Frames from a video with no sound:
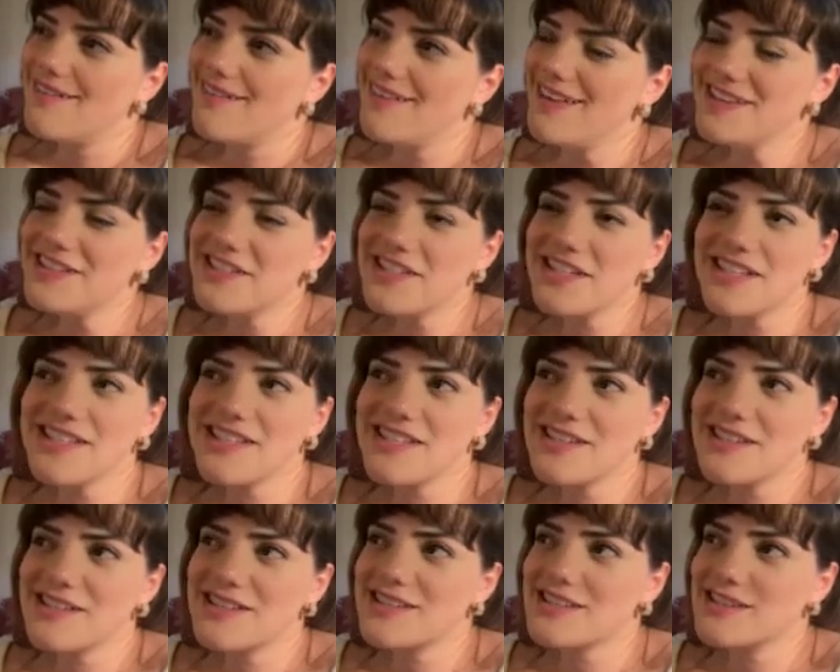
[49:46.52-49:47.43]
it just
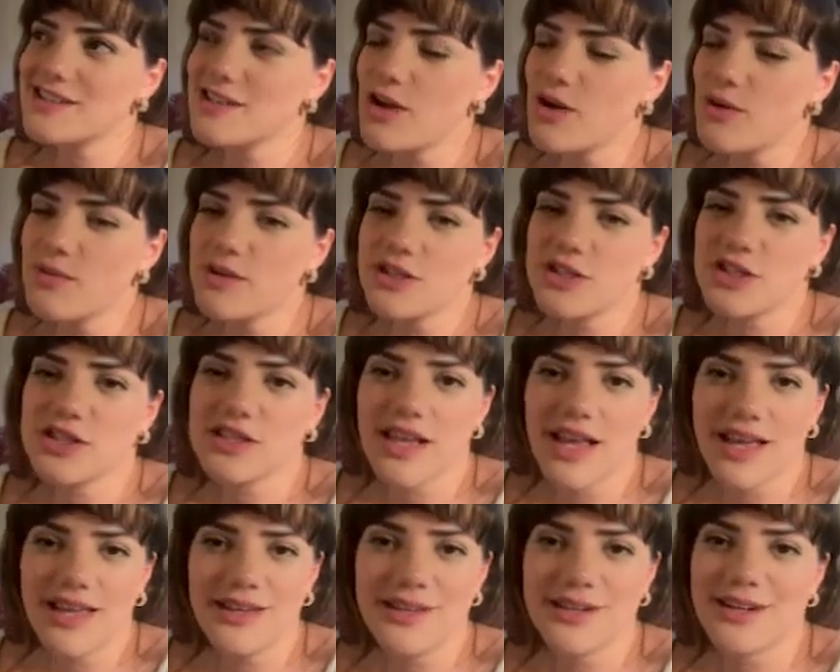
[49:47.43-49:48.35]
is so much
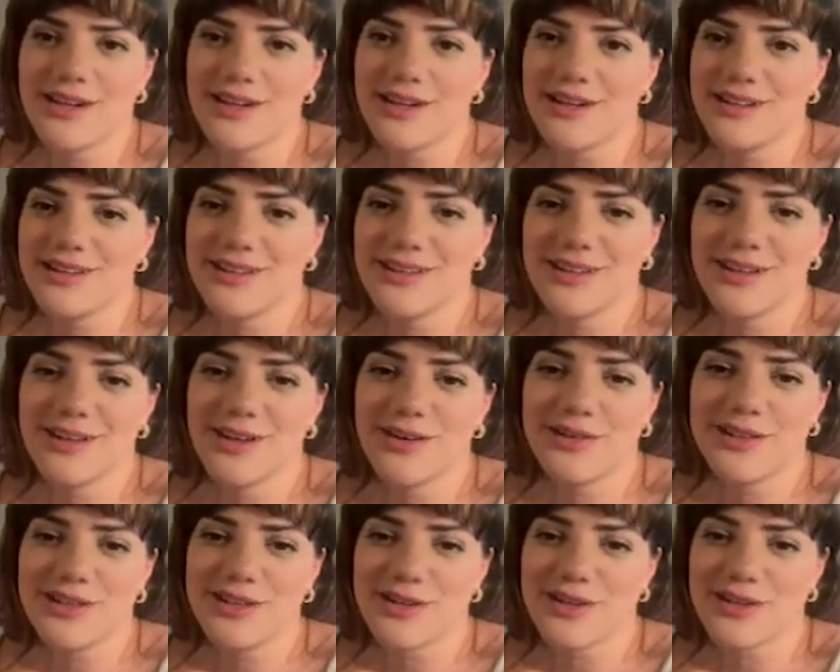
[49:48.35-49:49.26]
lighter,
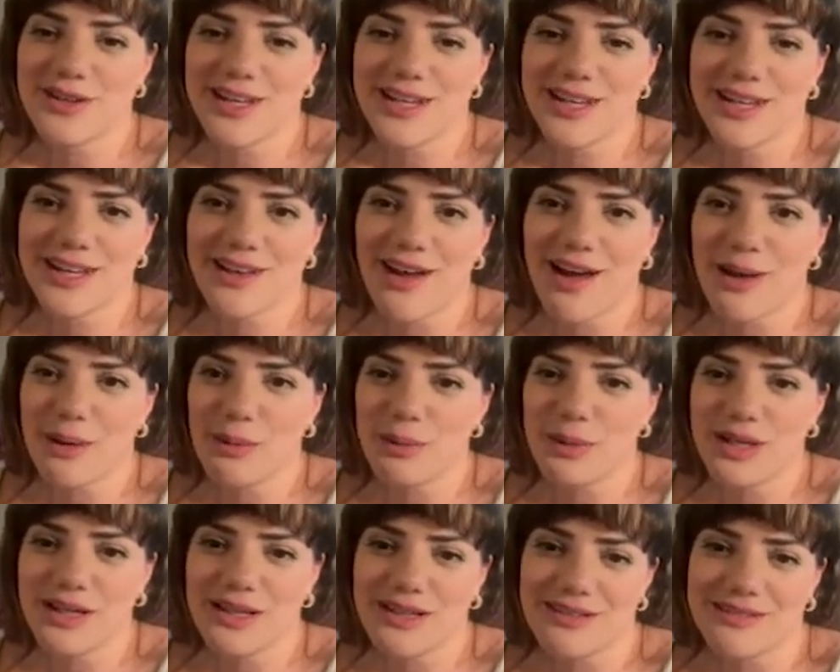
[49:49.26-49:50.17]
when you're creating
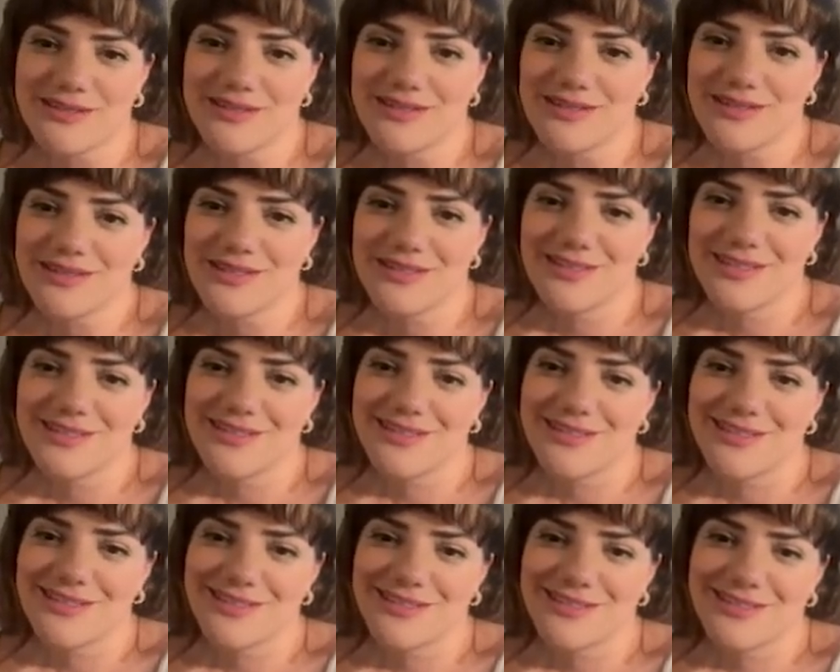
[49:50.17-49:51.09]
comedy
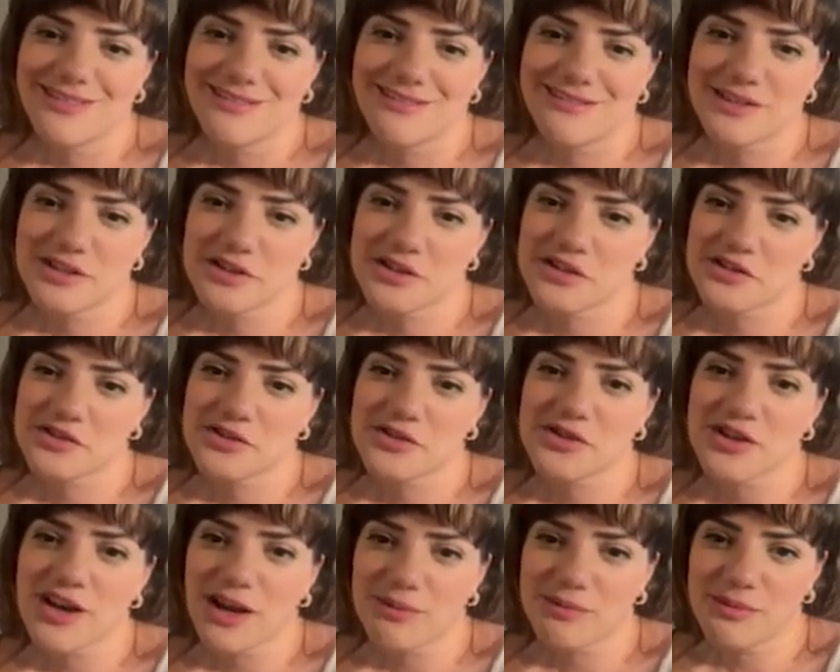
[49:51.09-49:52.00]
versus
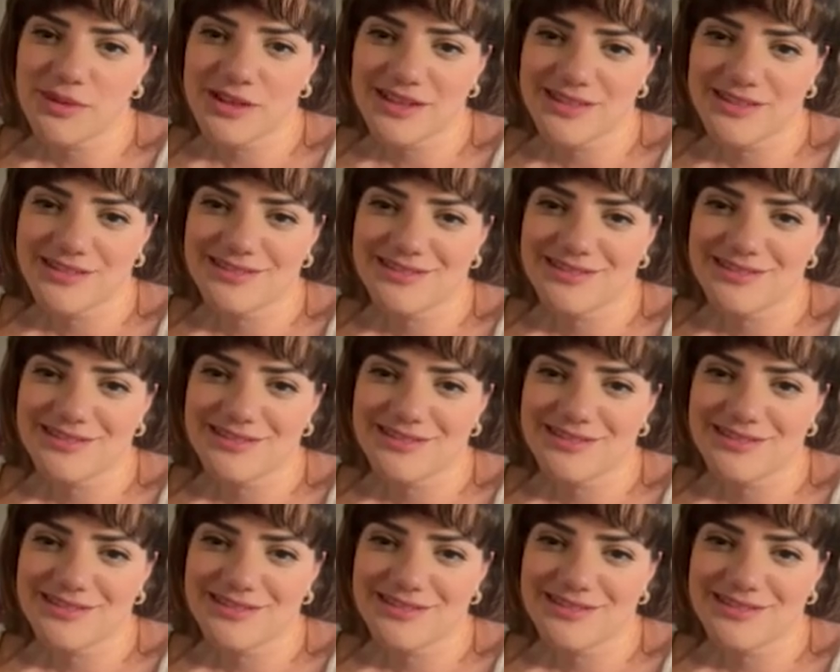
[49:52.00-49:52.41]
drama,